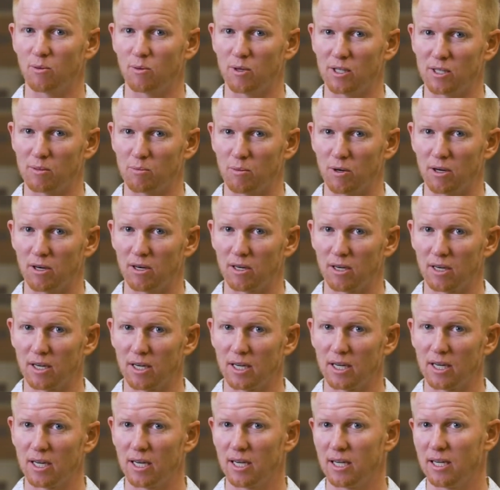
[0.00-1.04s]
whisper
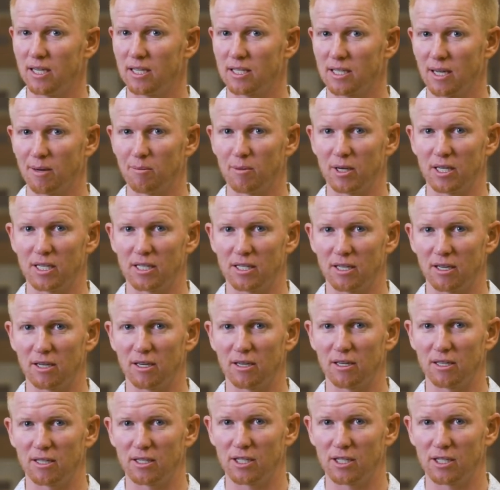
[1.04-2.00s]
into somebody's ear.